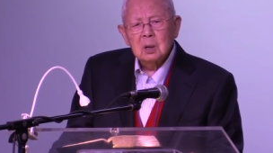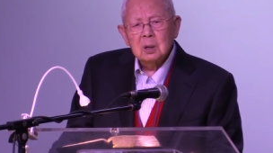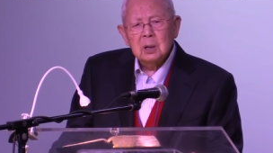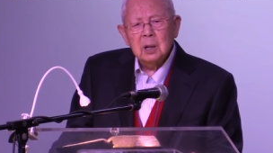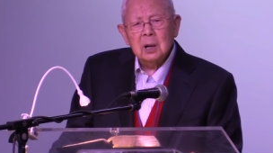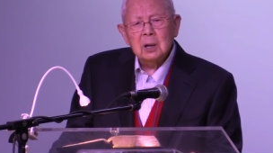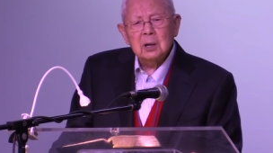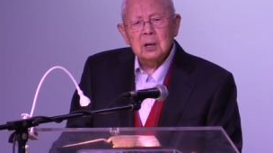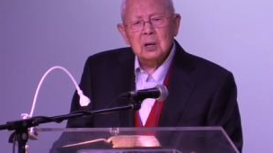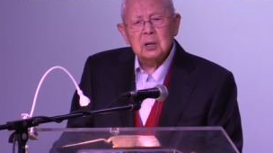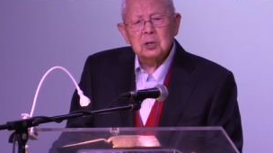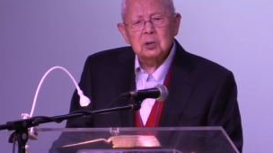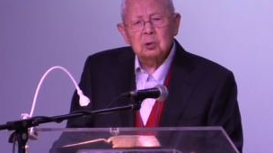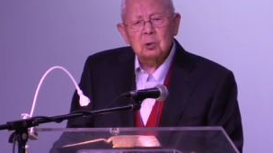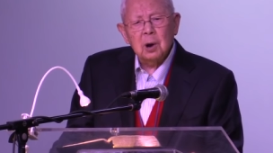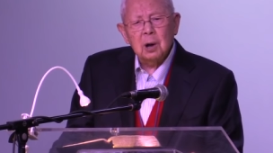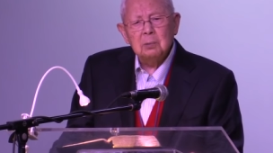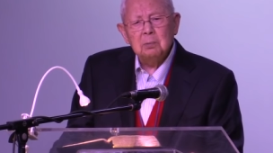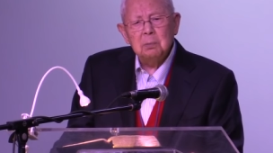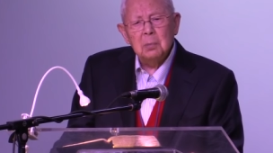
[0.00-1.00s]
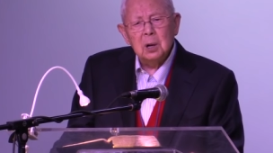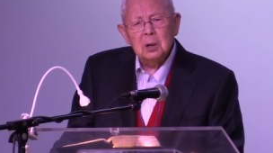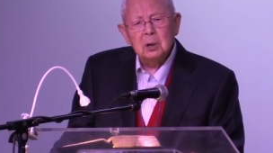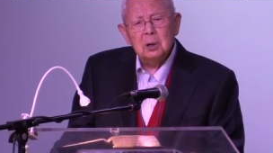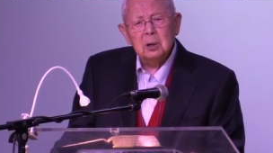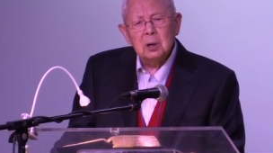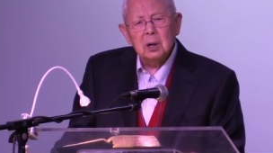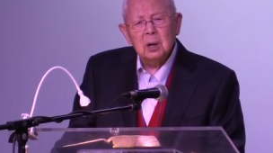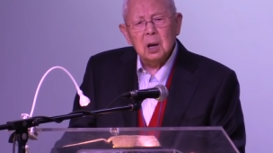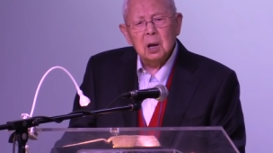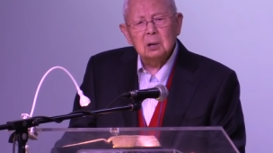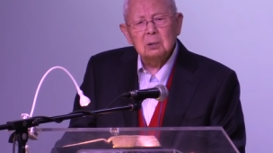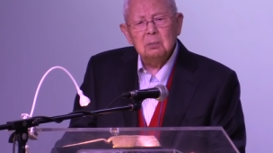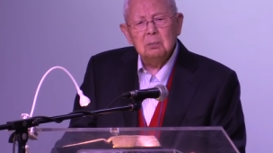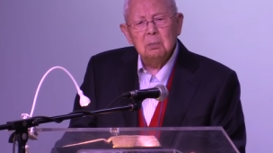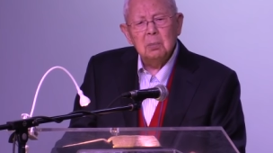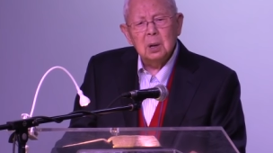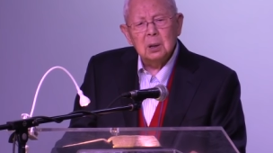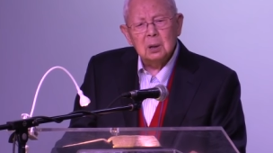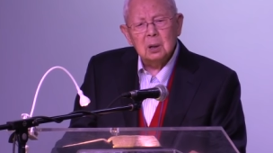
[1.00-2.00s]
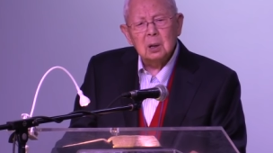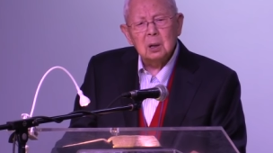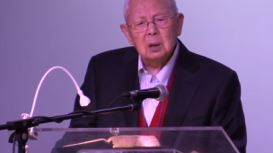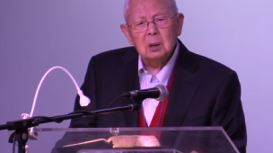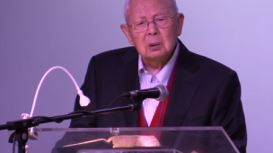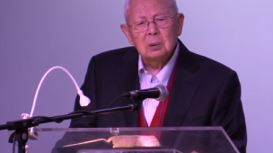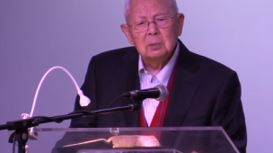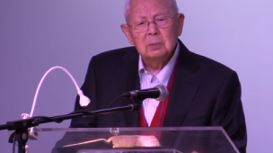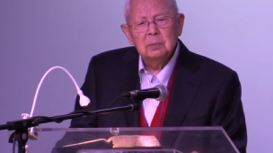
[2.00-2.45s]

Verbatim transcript: that his grandmother and mother